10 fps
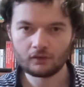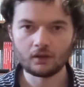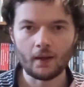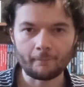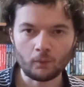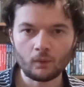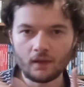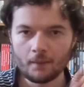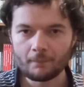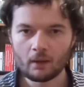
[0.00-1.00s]
I'm all
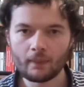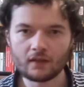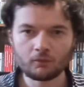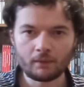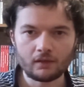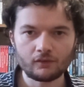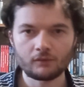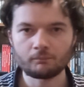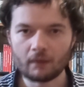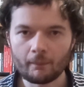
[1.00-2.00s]
about that space.
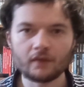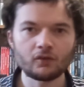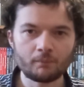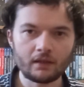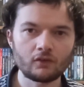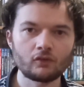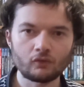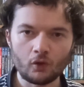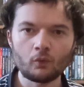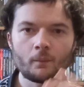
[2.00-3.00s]
About that space.
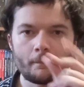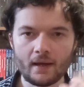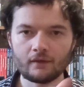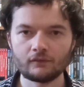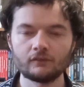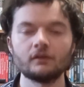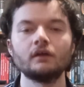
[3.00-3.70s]
No mess.